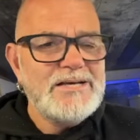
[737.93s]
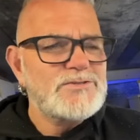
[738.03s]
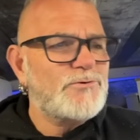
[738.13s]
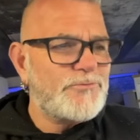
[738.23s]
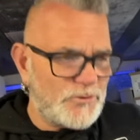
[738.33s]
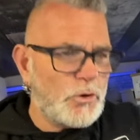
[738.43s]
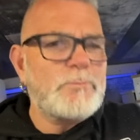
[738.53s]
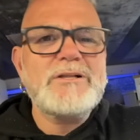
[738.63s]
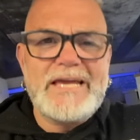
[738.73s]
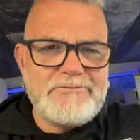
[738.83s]
So for
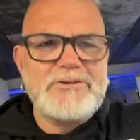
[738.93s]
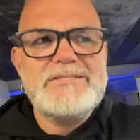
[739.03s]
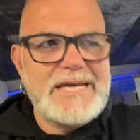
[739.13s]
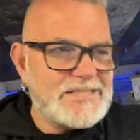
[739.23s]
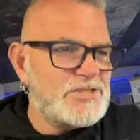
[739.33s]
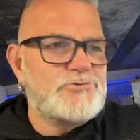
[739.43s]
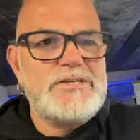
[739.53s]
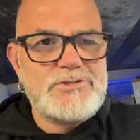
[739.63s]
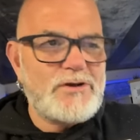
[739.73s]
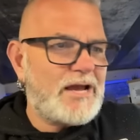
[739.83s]
normal everyday
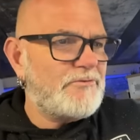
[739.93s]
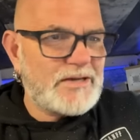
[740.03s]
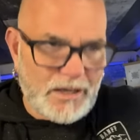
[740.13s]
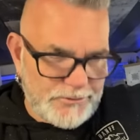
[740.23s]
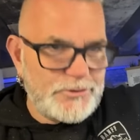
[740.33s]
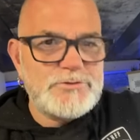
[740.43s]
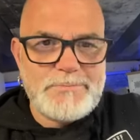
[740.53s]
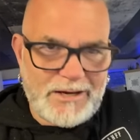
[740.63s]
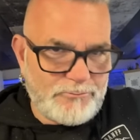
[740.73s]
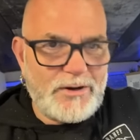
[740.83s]
street driving, I'll use
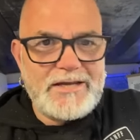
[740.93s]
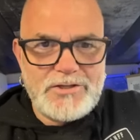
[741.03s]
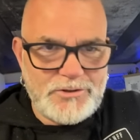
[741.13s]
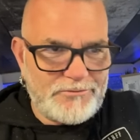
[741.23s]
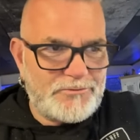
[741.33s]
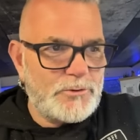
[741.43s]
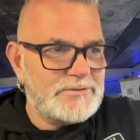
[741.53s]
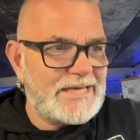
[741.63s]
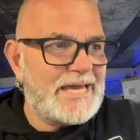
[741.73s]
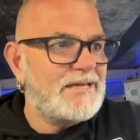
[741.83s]
my regular fuel
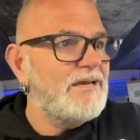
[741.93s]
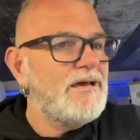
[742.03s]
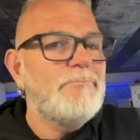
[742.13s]
tank.